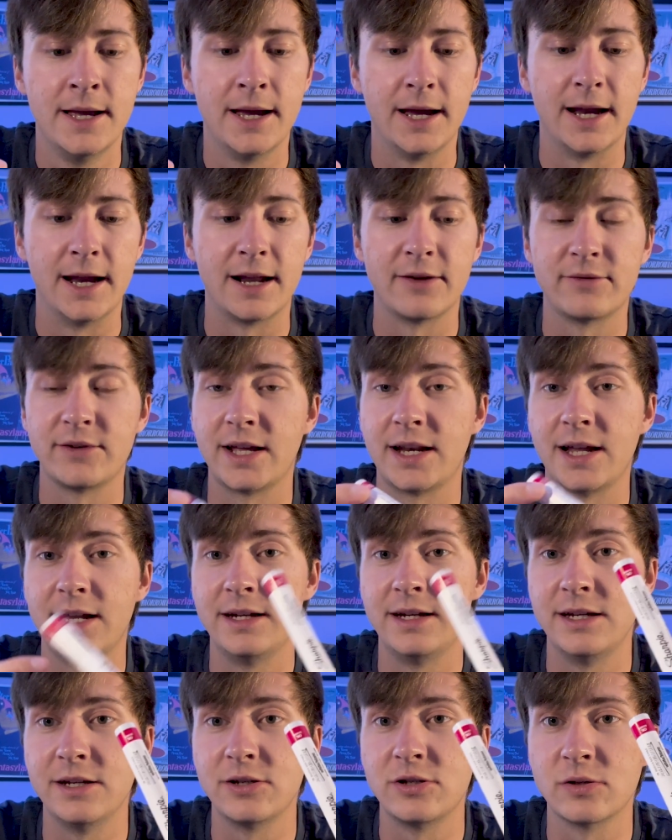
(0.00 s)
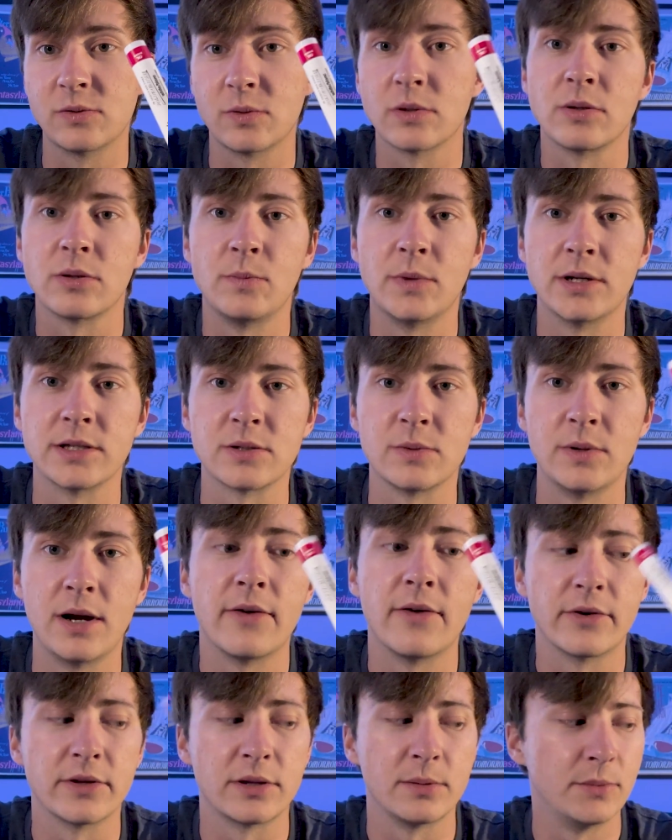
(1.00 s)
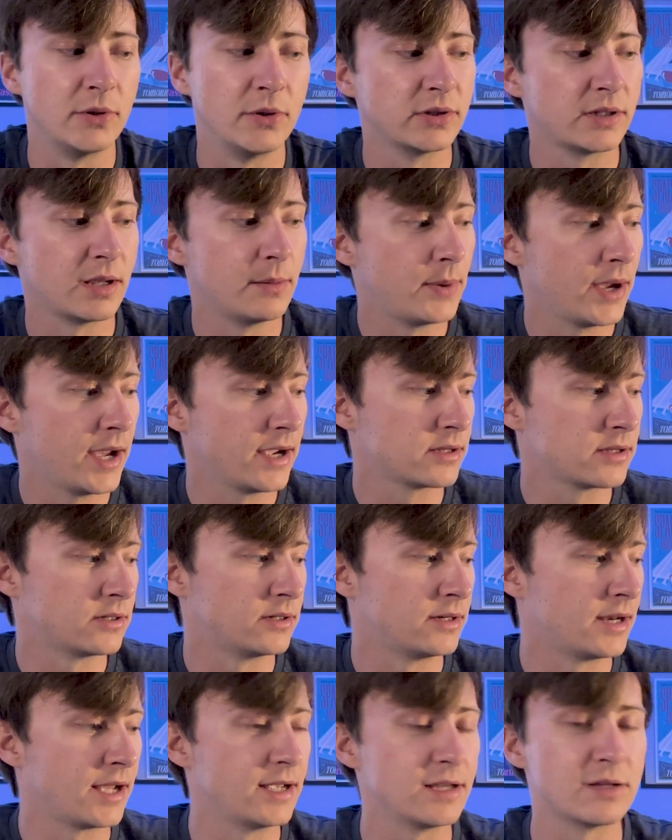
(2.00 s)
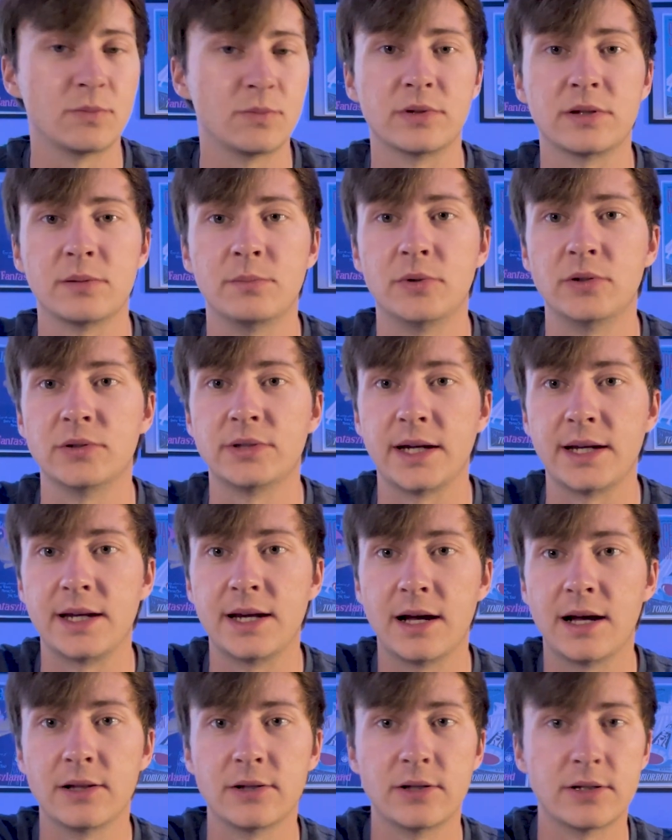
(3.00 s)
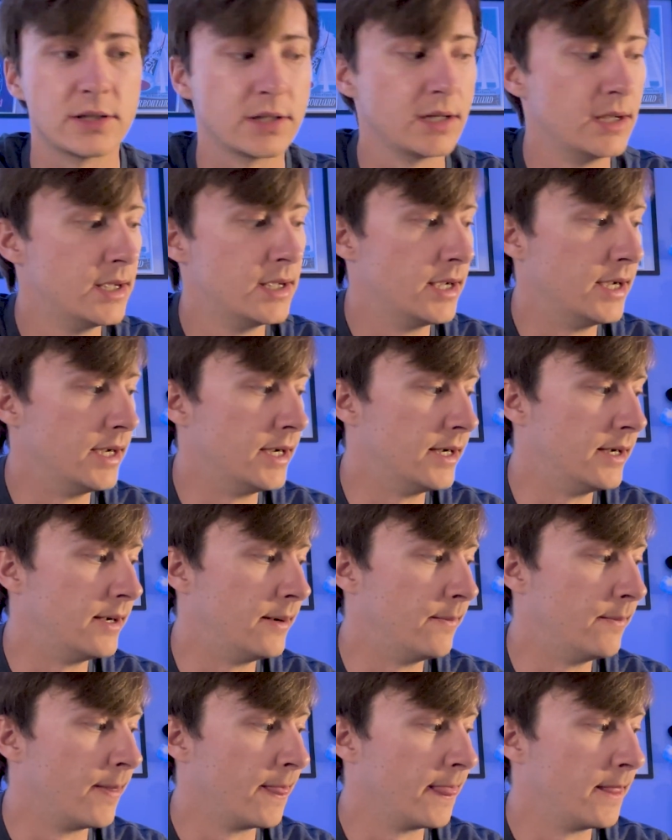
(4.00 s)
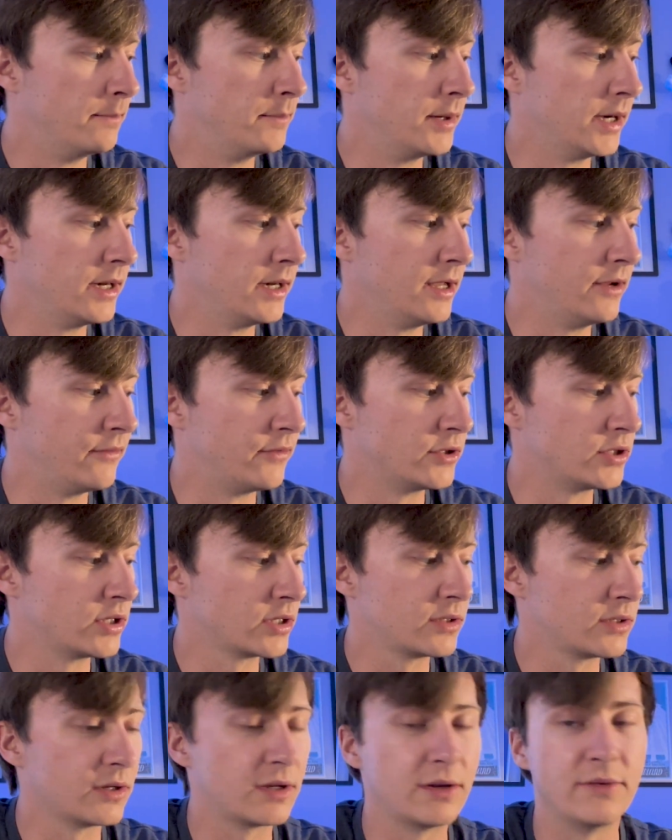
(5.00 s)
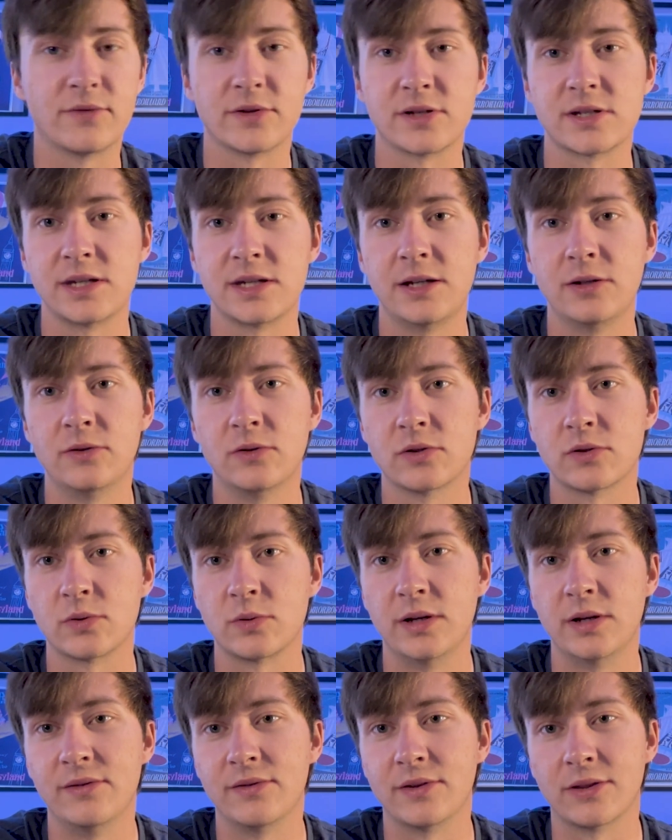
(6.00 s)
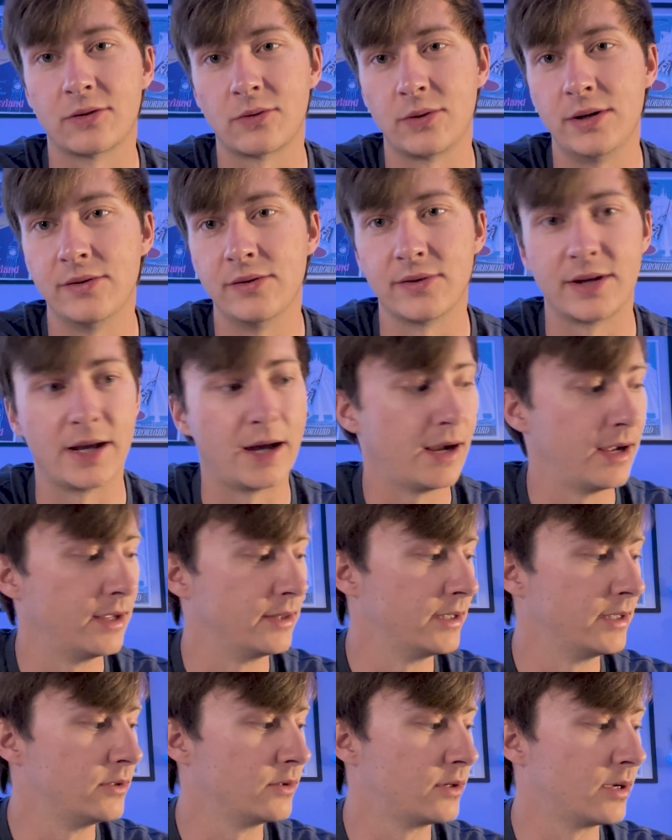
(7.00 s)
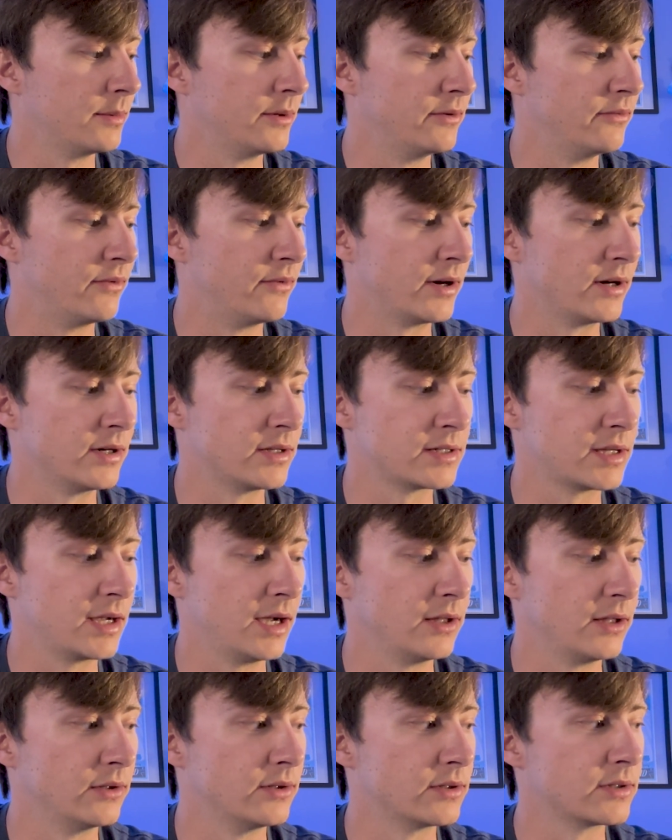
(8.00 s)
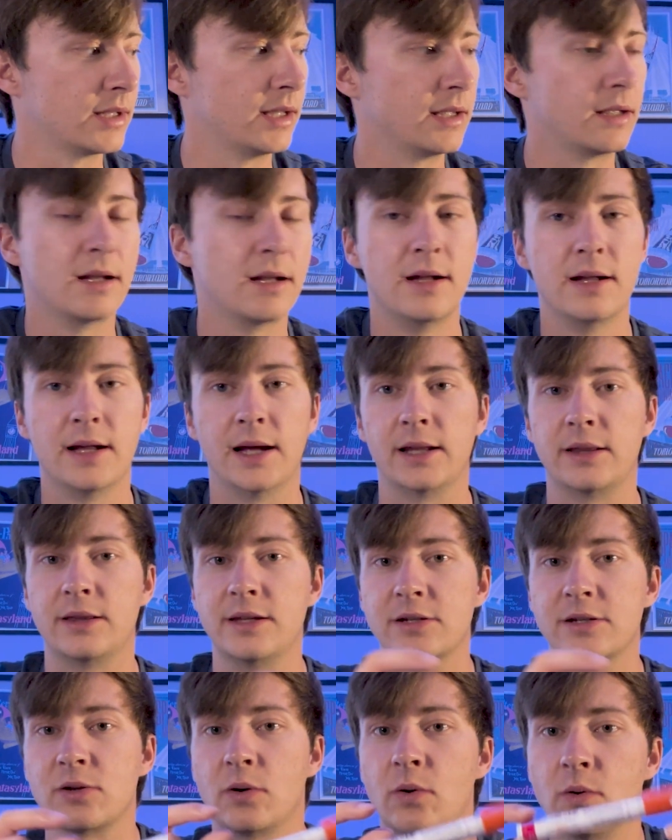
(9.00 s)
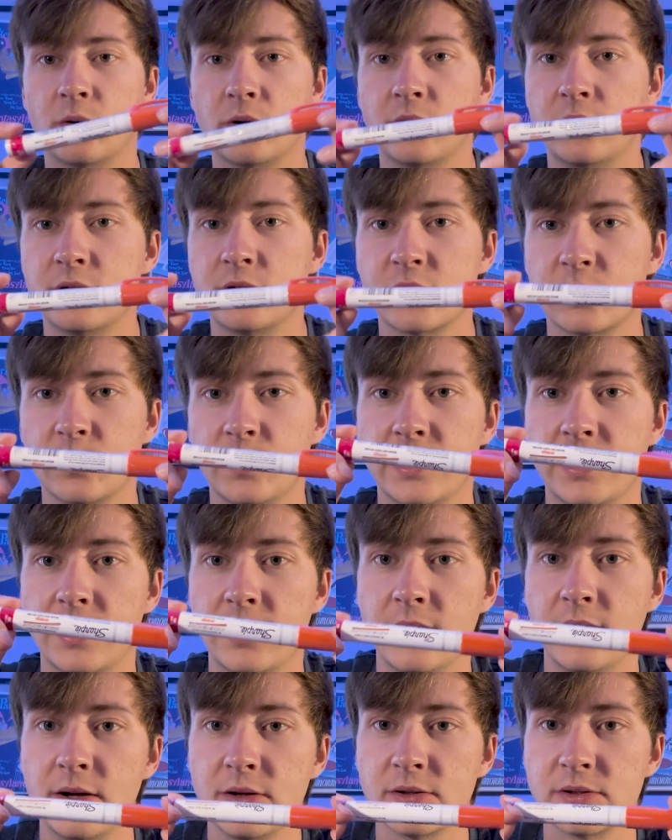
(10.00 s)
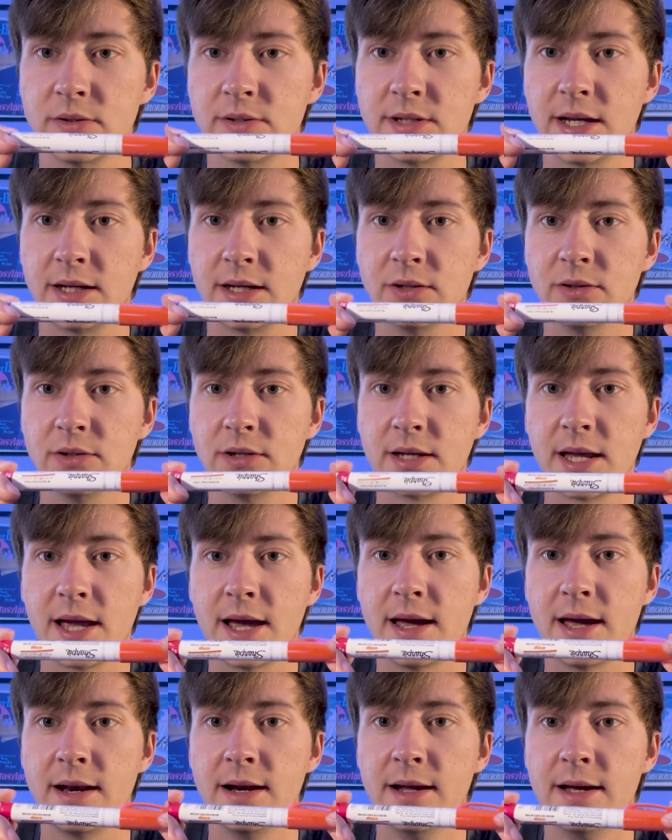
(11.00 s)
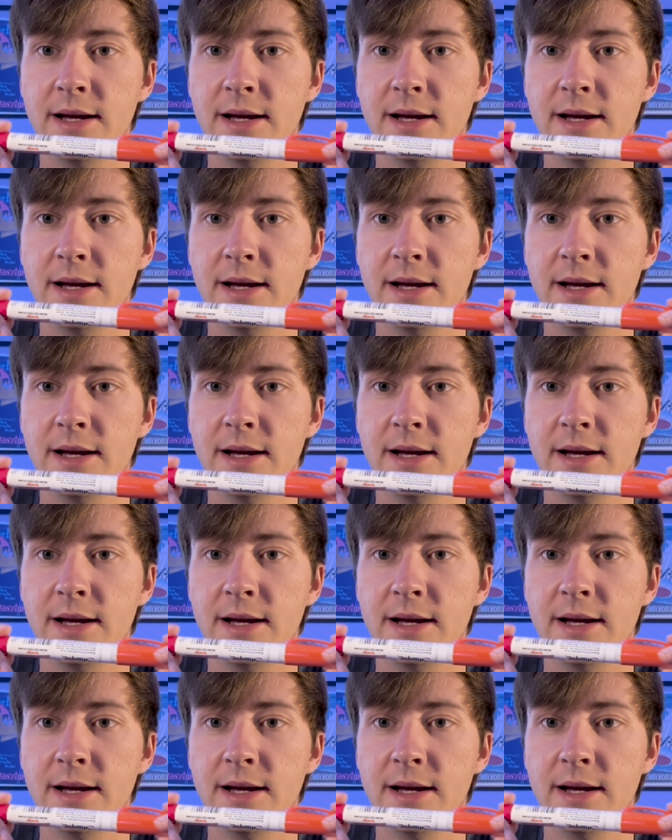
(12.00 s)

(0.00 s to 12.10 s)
and I've not had any issues with them whatsoever. The multi-packs are nice with the multi-colors, but if you're just looking for singles or even three of a kind, they do come in various colors. Like this orange is one that I'll also take a look at,